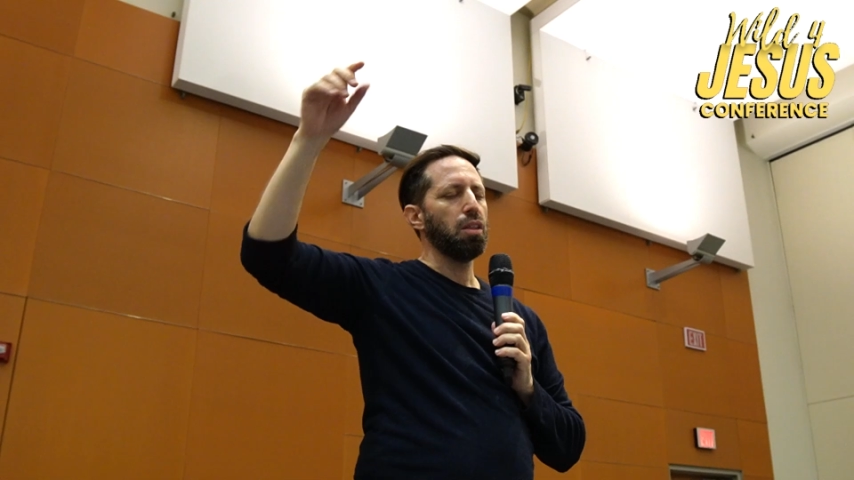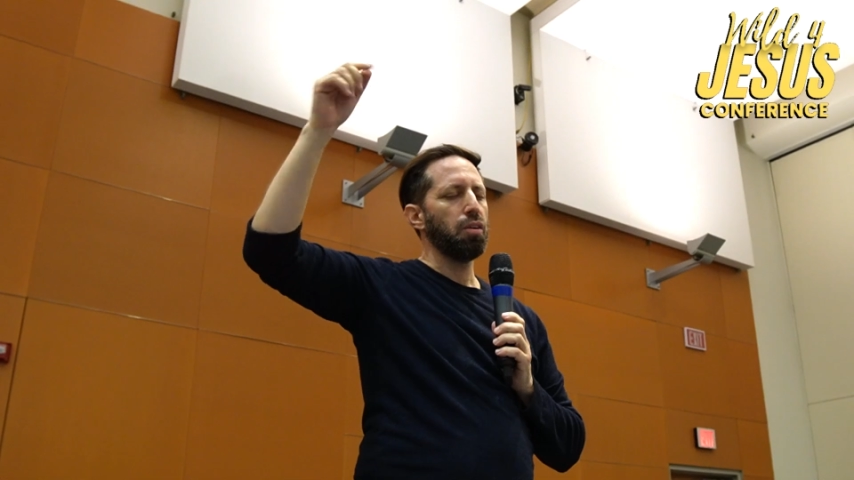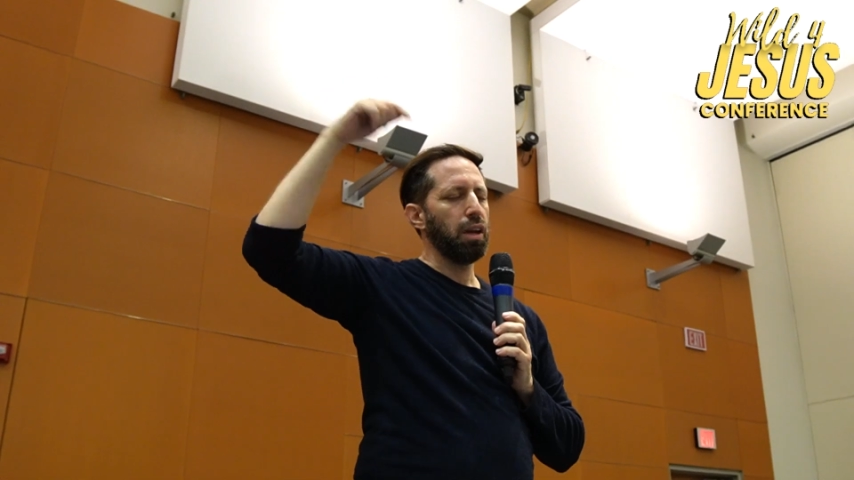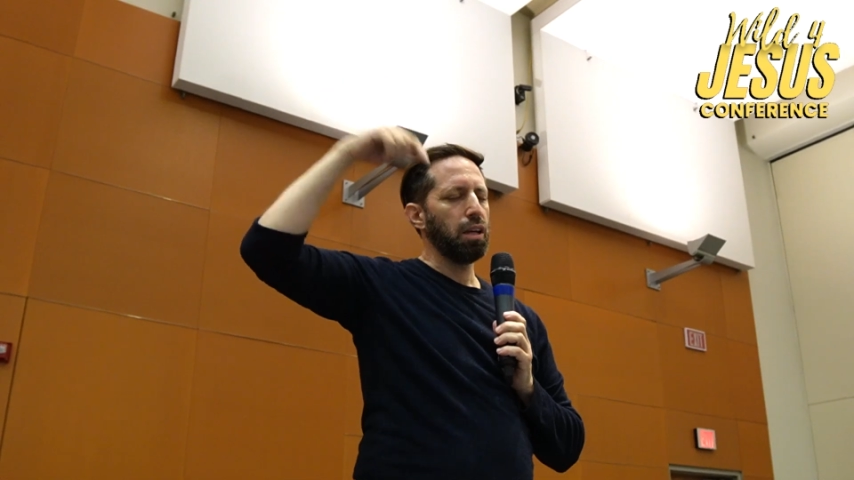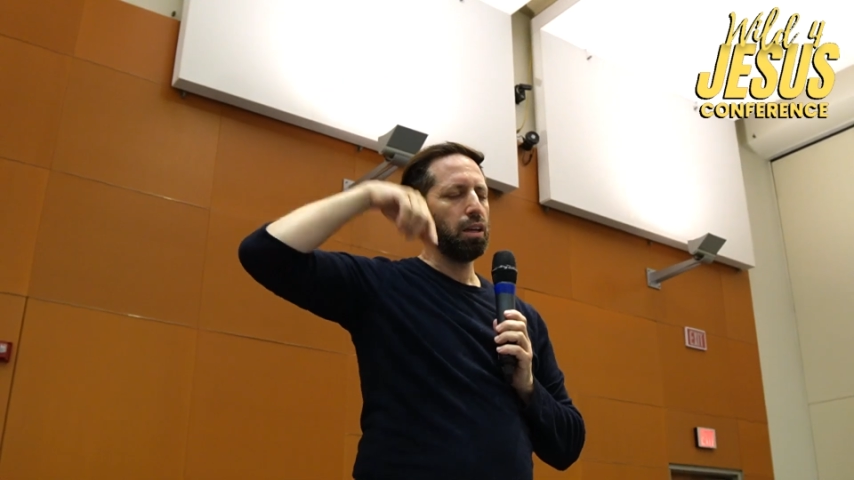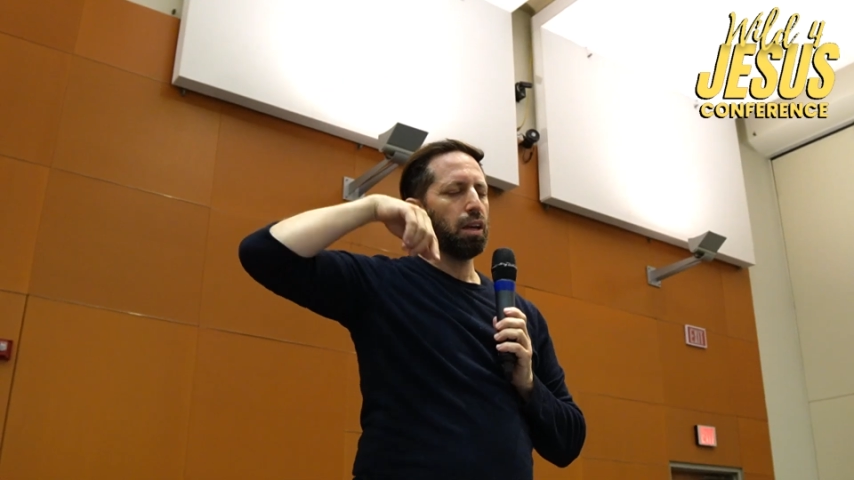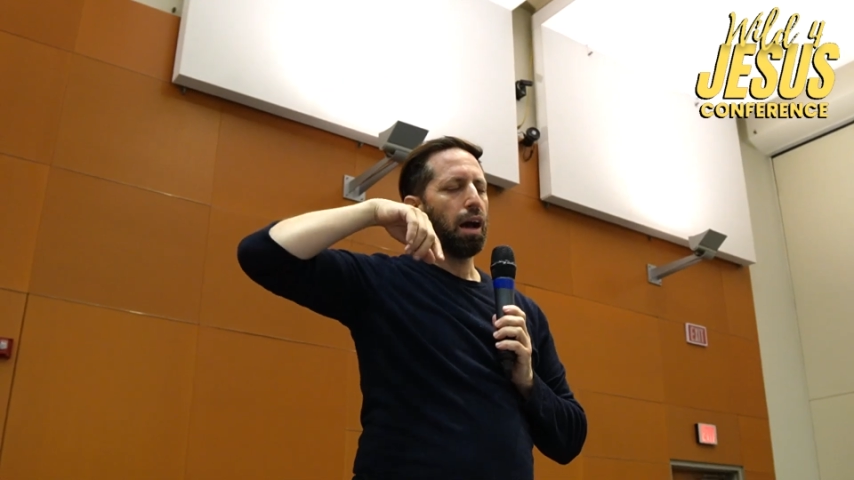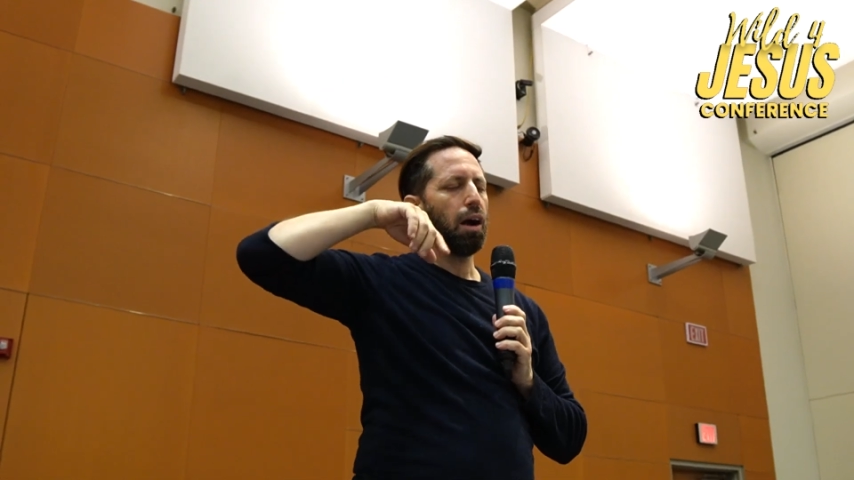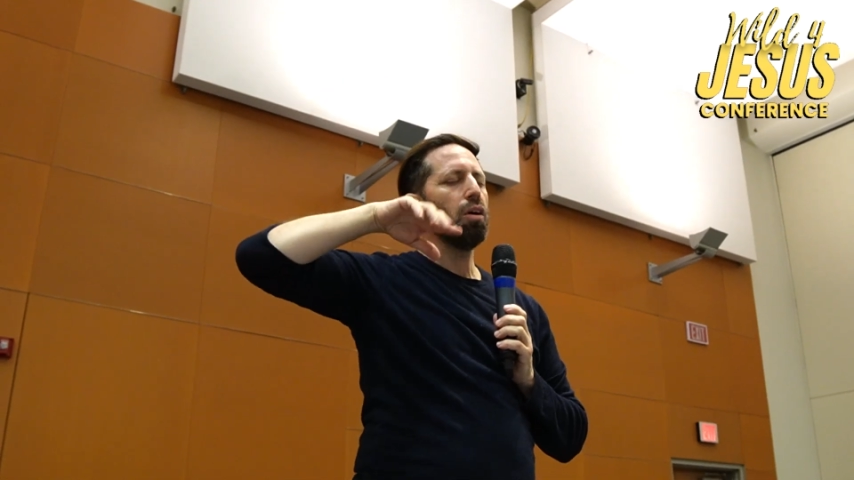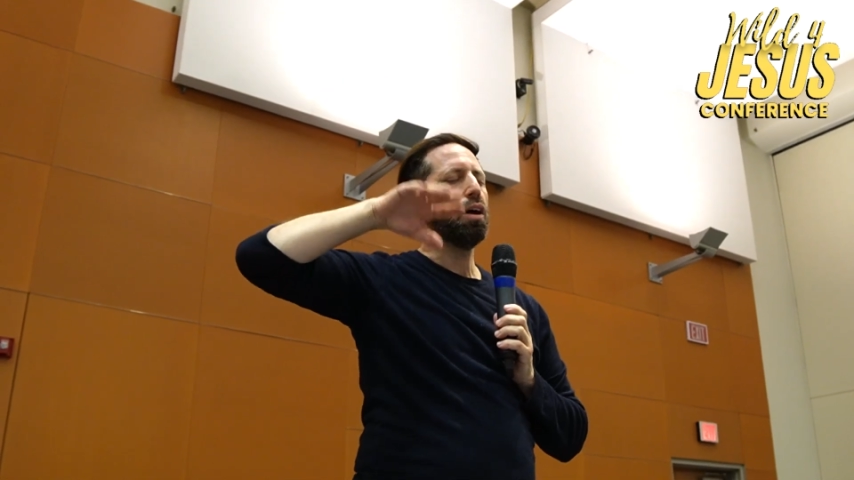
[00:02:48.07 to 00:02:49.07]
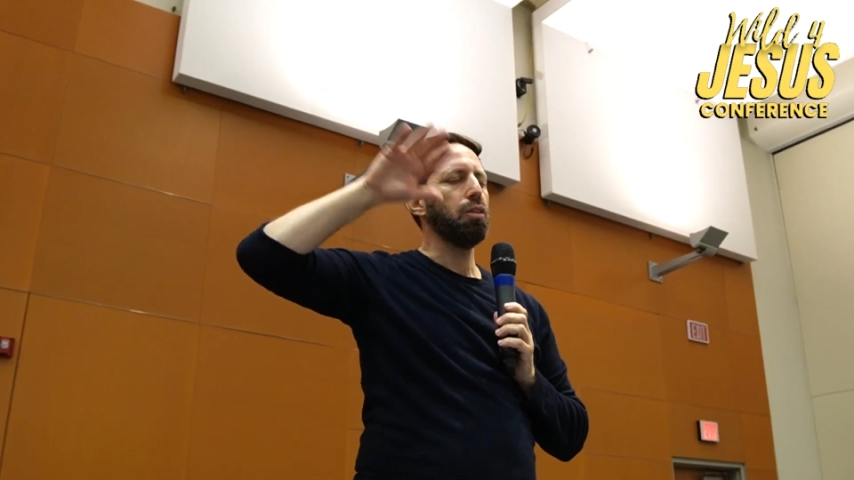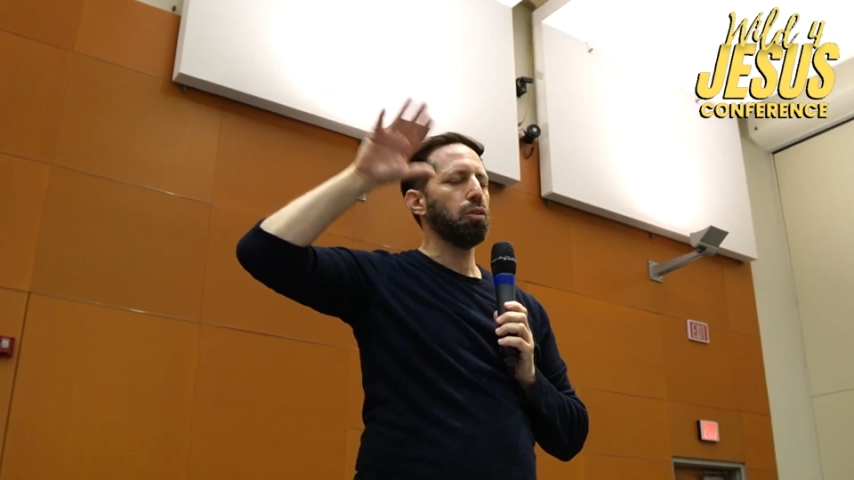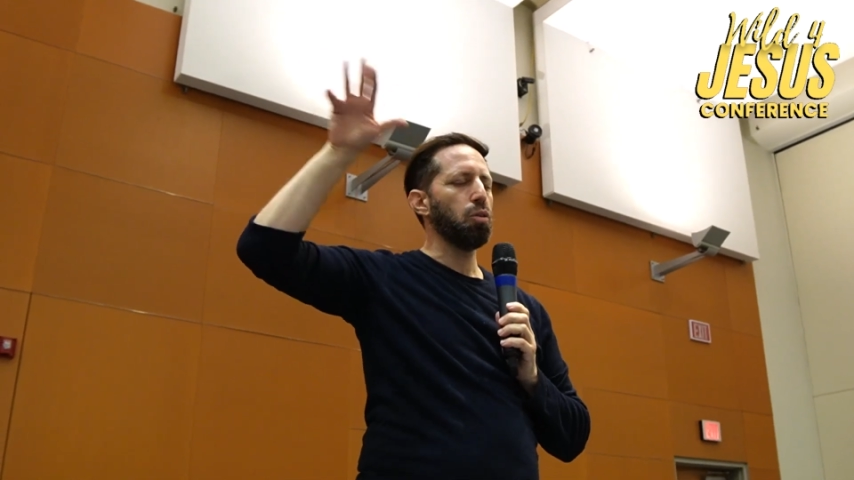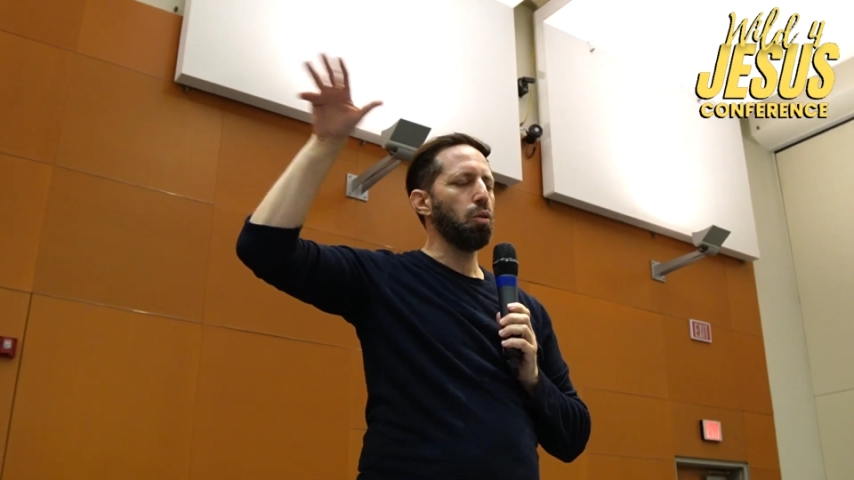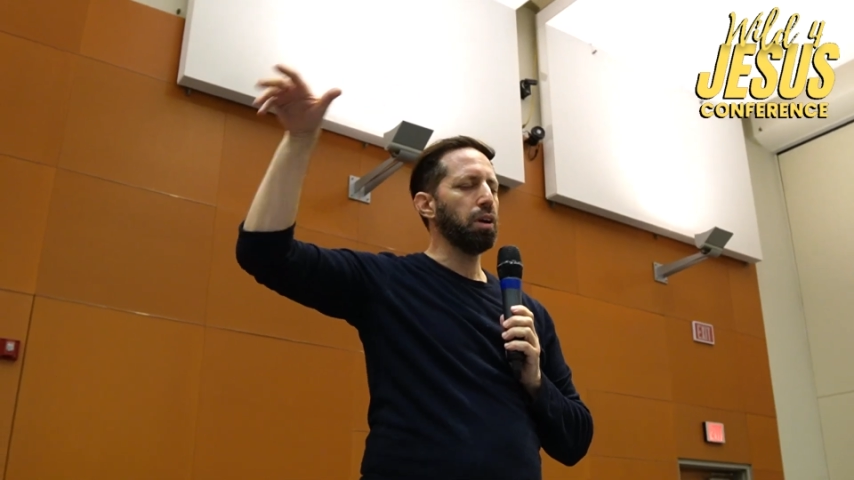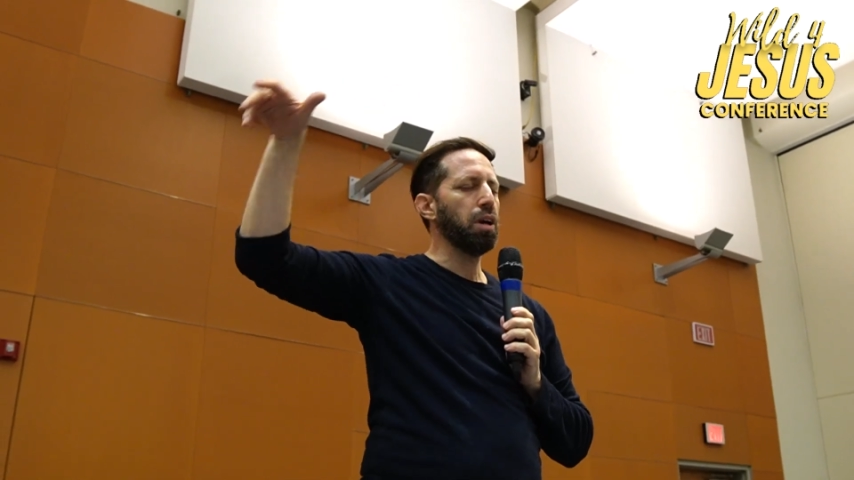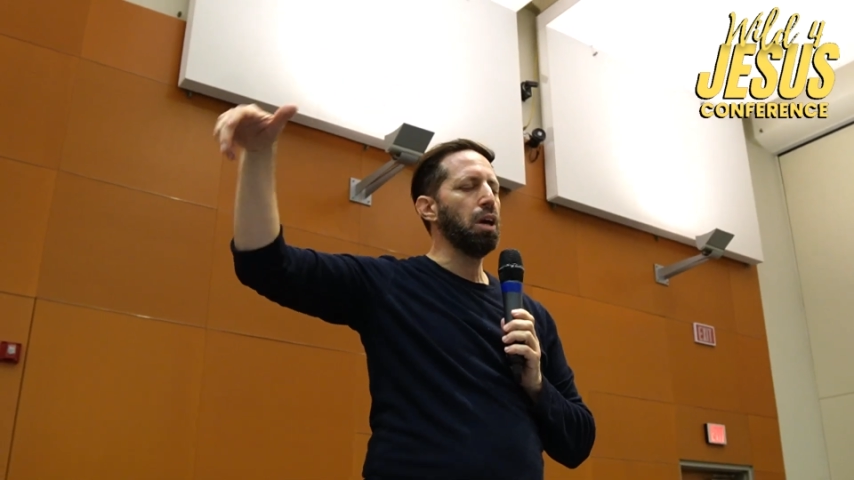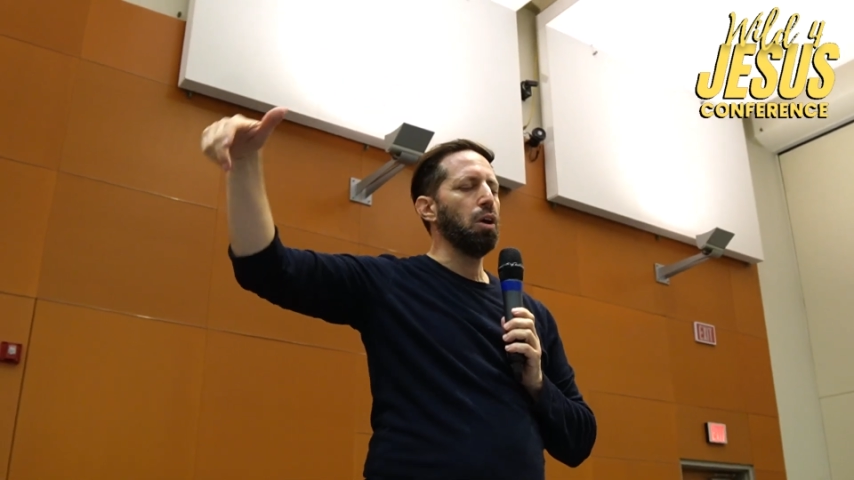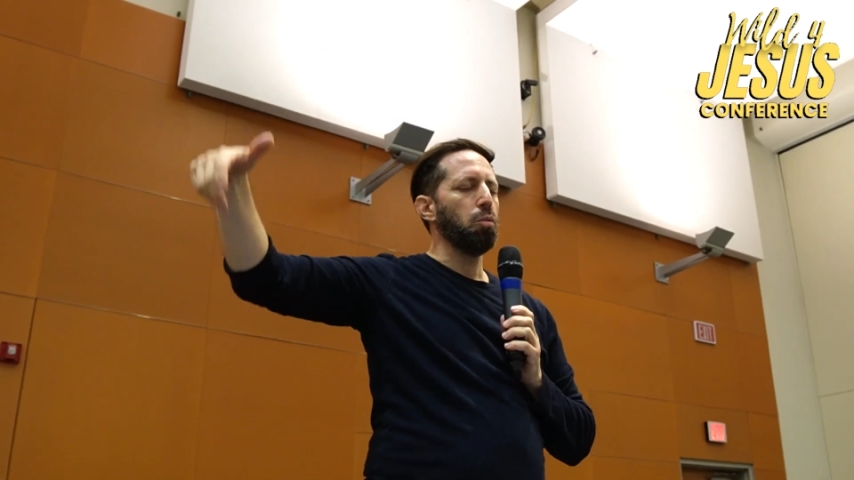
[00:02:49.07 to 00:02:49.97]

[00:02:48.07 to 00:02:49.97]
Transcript: They're in it now, and they're going